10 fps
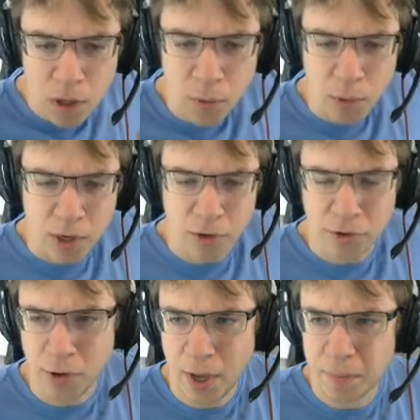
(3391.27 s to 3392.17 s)
We can
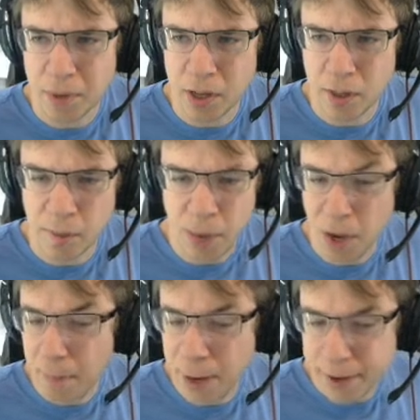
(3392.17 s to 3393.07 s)
also headbutt the
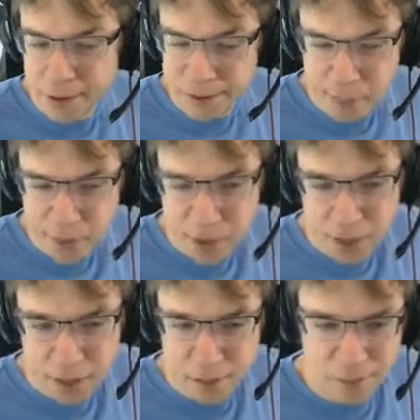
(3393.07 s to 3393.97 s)
bomb back on top of the
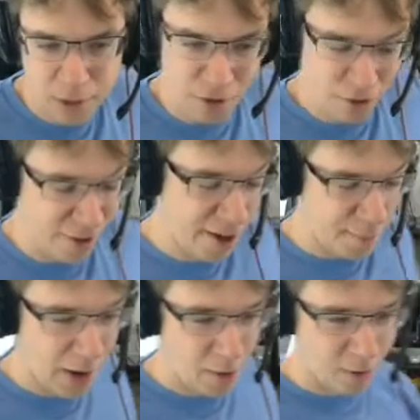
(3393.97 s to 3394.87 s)
deck because it's not a
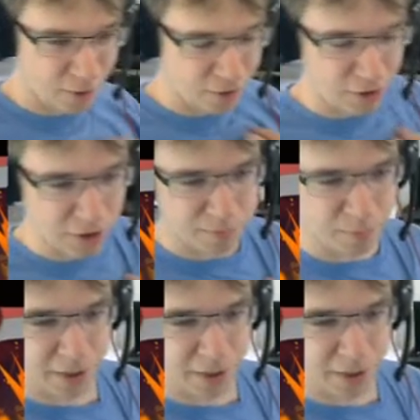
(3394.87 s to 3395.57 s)
power, so you can play